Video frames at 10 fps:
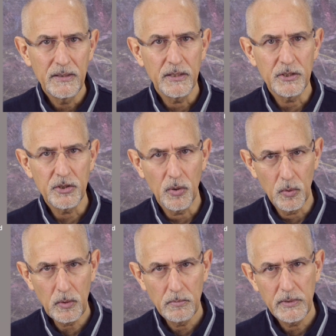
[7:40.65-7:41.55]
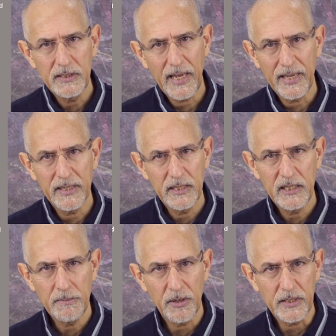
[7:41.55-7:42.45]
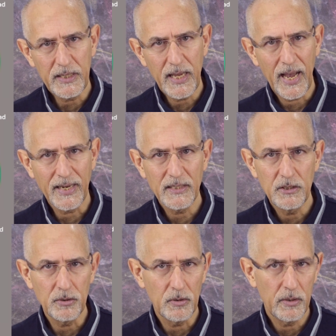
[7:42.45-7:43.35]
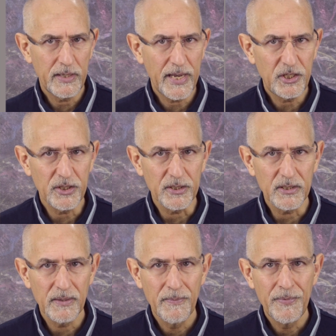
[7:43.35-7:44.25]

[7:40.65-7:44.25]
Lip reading: The soul is anchored in the body at two locations.